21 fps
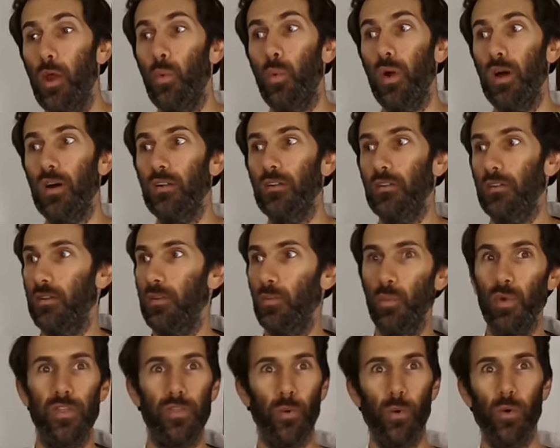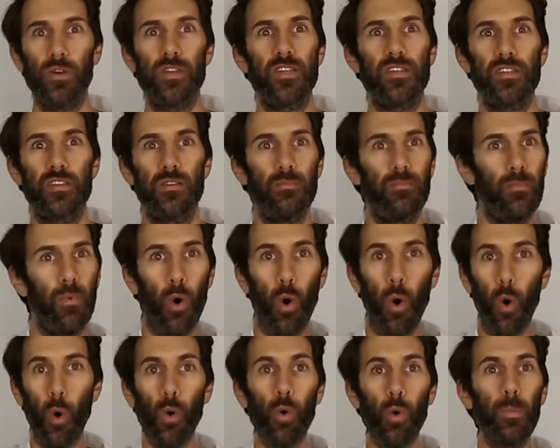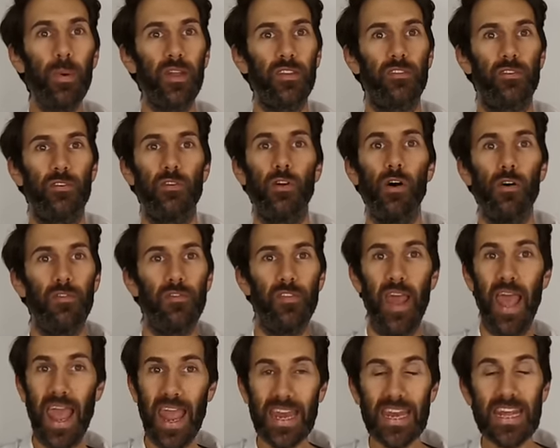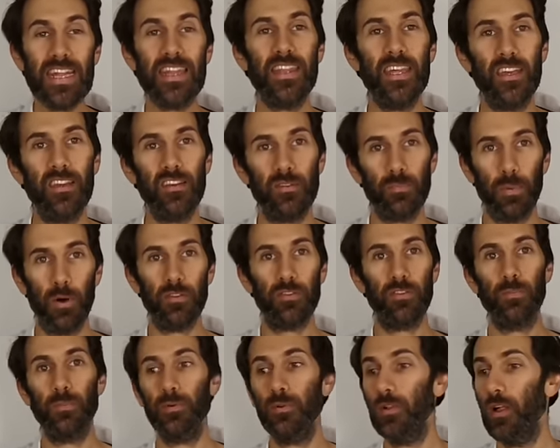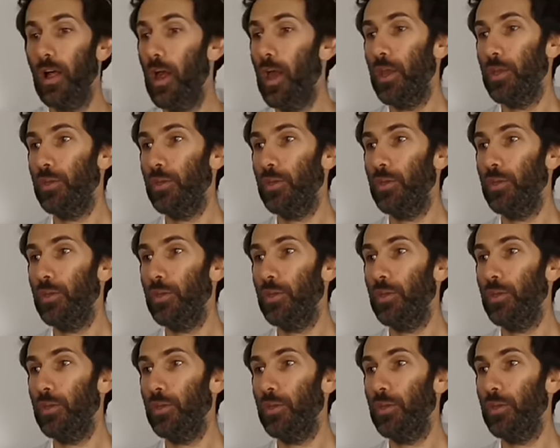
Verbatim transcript: Well, with autism, all bets are off. Anything is possible.